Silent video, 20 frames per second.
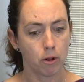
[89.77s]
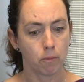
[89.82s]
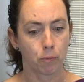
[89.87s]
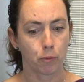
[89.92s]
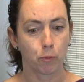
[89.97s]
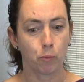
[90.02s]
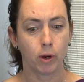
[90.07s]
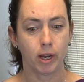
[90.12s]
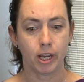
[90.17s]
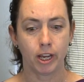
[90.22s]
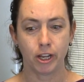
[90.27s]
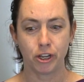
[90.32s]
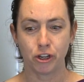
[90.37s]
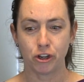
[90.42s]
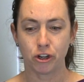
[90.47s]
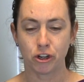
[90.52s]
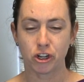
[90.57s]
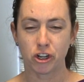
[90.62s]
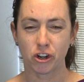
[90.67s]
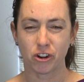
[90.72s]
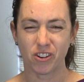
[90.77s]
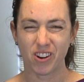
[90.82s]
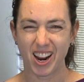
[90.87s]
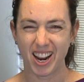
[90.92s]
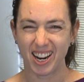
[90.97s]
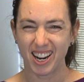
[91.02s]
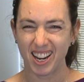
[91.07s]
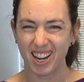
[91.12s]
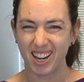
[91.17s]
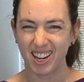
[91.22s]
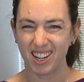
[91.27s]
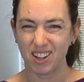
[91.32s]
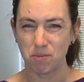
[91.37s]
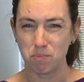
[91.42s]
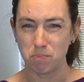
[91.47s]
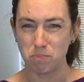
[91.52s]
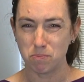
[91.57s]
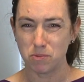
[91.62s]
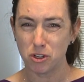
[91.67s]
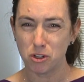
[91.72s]
when you're
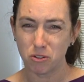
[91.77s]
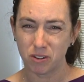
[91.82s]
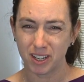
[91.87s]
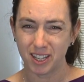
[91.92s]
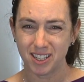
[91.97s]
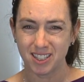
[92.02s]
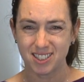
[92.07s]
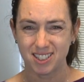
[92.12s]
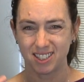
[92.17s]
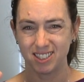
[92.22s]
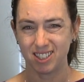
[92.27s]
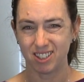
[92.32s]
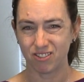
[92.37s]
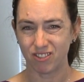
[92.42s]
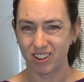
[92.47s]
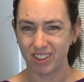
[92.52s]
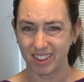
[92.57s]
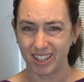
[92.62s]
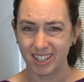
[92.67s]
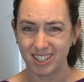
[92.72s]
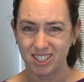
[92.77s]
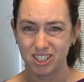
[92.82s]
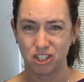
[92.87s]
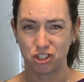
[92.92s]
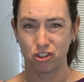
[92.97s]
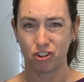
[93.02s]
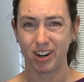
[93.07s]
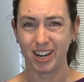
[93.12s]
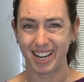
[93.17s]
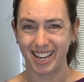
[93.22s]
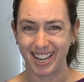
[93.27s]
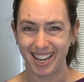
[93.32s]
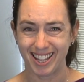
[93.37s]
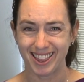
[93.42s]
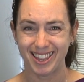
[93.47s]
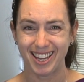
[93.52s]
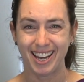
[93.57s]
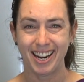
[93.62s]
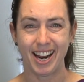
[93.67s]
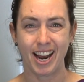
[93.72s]
creating mucus and different things to try to
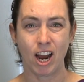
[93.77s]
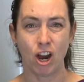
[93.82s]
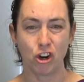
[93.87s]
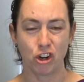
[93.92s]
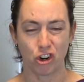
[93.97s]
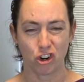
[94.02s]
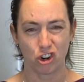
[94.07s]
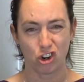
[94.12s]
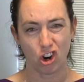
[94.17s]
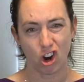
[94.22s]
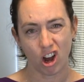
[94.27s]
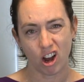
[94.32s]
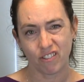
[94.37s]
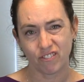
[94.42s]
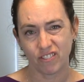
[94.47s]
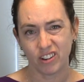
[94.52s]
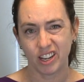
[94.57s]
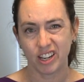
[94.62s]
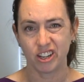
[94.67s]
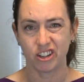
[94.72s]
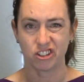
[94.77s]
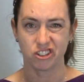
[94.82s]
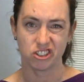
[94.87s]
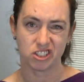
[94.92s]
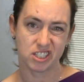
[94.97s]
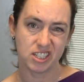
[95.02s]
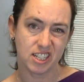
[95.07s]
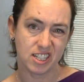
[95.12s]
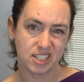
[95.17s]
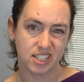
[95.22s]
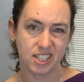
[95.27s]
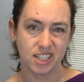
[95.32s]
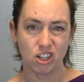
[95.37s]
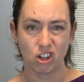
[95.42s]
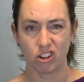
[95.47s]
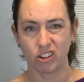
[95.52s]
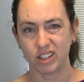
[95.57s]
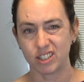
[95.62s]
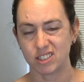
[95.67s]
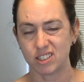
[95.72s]
get that out, you're coughing, you're sneezing,
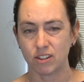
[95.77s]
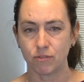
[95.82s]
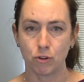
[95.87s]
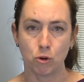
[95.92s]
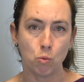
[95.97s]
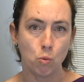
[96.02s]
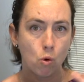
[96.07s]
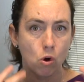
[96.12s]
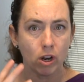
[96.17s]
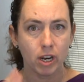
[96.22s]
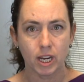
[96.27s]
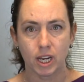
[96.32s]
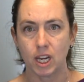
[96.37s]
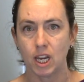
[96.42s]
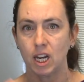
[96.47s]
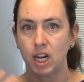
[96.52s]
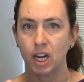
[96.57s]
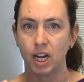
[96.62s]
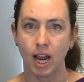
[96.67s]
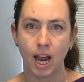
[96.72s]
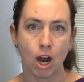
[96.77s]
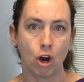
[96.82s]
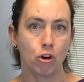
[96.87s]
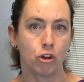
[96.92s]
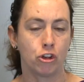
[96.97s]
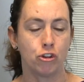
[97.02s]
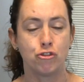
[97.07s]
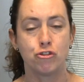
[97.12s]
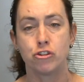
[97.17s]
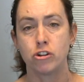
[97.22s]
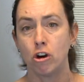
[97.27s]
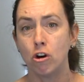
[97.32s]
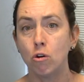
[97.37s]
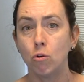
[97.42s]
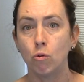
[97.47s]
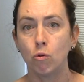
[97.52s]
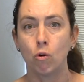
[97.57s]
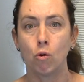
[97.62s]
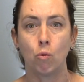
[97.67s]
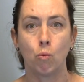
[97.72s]
all that stuff, you want to get it out. You
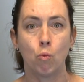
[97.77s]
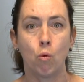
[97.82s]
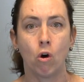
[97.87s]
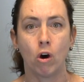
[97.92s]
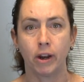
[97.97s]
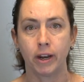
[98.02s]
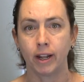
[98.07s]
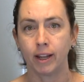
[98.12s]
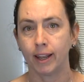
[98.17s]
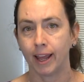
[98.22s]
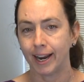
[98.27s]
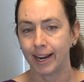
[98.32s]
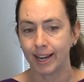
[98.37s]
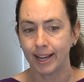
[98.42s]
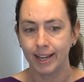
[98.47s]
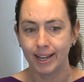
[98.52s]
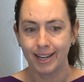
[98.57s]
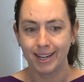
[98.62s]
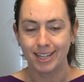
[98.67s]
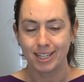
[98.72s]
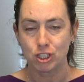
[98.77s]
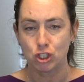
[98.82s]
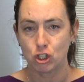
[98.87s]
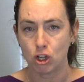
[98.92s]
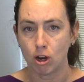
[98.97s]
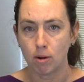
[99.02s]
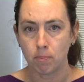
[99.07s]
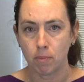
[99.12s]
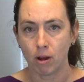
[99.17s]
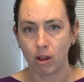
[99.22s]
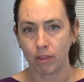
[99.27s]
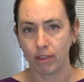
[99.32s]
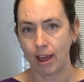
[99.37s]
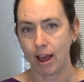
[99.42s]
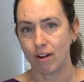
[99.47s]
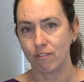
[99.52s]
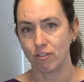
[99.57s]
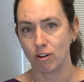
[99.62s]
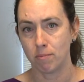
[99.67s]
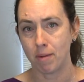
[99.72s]
don't want to stop all
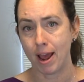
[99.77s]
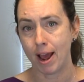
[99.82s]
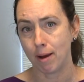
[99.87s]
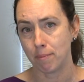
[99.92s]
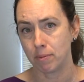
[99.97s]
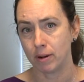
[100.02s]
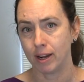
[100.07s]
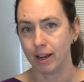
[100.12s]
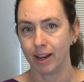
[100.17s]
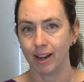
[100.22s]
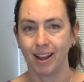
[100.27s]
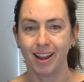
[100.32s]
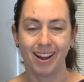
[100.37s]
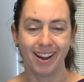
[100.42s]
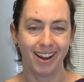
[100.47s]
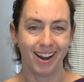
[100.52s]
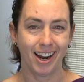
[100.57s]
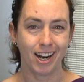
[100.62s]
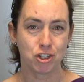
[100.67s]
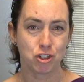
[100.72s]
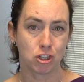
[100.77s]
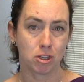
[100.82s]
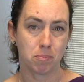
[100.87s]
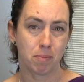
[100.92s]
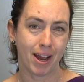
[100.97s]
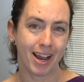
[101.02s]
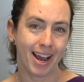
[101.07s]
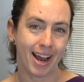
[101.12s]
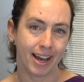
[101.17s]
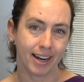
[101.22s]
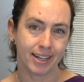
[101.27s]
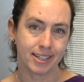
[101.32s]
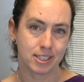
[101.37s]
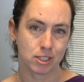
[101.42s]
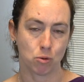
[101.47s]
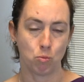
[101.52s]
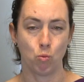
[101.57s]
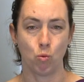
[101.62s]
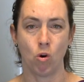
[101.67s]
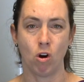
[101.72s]
that from happening. Actually, by adding
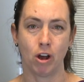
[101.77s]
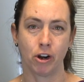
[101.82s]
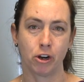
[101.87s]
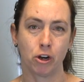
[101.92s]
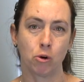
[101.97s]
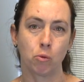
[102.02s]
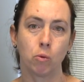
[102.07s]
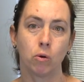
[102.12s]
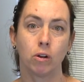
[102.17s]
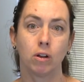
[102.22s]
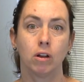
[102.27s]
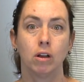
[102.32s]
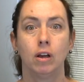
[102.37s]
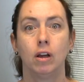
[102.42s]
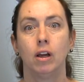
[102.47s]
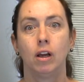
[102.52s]
some water will